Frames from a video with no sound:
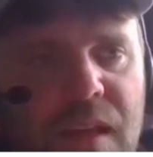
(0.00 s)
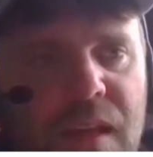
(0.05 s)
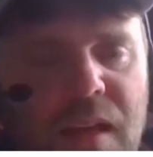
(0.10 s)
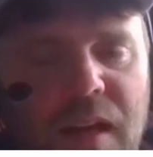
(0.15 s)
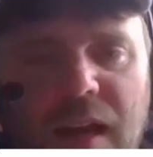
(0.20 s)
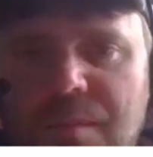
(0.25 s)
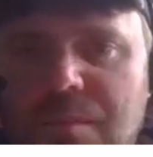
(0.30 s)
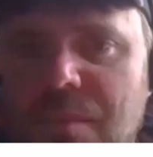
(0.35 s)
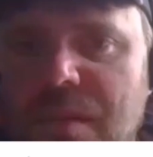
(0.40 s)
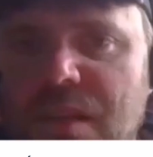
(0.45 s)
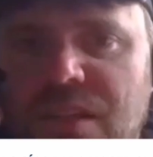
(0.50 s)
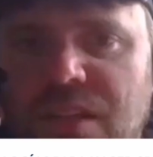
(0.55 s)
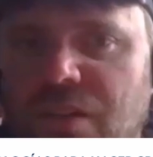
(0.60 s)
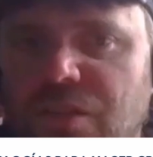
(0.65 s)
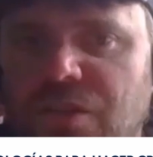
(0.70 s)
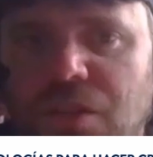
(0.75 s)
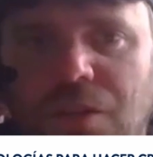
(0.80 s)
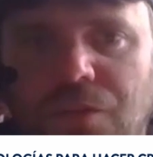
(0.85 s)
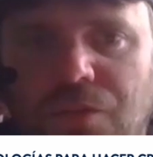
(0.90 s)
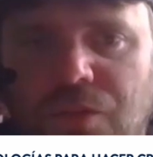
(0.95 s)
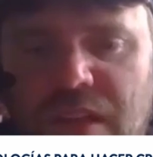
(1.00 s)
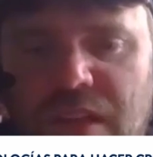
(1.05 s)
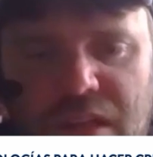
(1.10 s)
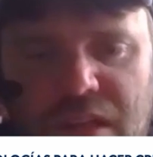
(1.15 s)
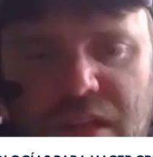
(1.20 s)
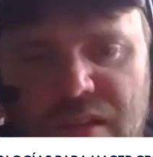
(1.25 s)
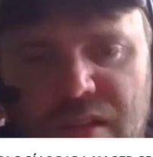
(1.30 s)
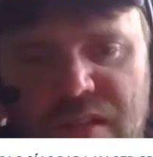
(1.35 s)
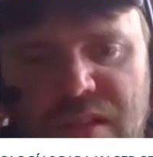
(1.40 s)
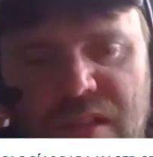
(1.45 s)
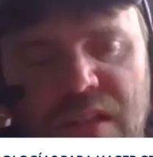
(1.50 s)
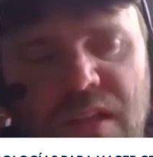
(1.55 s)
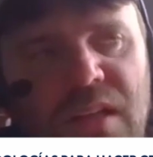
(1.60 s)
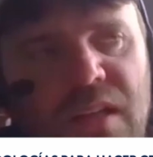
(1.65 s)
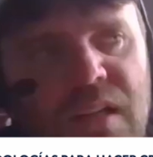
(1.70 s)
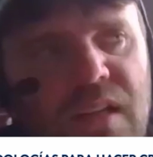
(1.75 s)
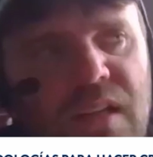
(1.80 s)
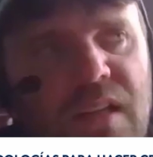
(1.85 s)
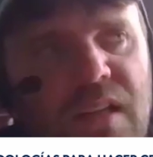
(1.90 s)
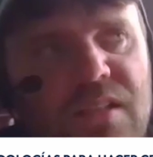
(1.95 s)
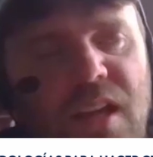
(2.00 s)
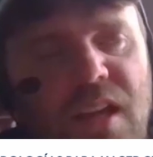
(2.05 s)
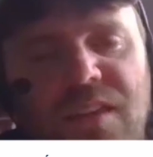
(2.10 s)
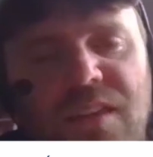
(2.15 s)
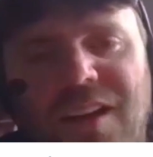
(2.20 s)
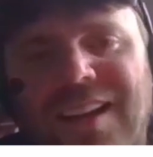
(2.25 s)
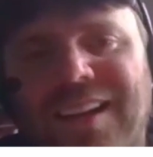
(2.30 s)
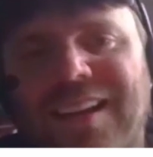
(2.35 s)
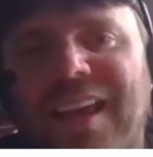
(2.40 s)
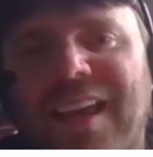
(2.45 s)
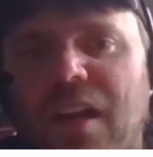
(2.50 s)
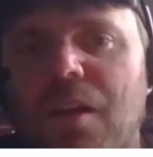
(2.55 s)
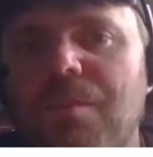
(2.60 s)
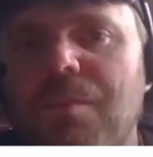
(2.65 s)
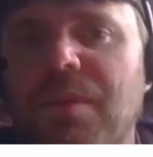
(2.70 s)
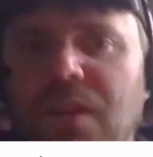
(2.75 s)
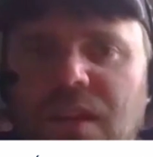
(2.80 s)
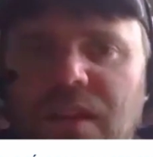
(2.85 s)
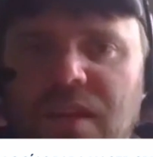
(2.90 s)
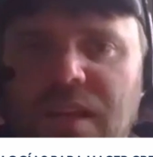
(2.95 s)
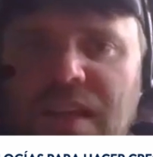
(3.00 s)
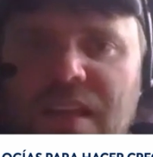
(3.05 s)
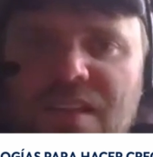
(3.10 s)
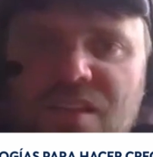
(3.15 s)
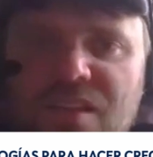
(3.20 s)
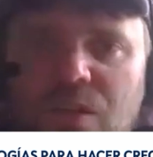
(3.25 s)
and I misunderstood it for years, is I thought accountability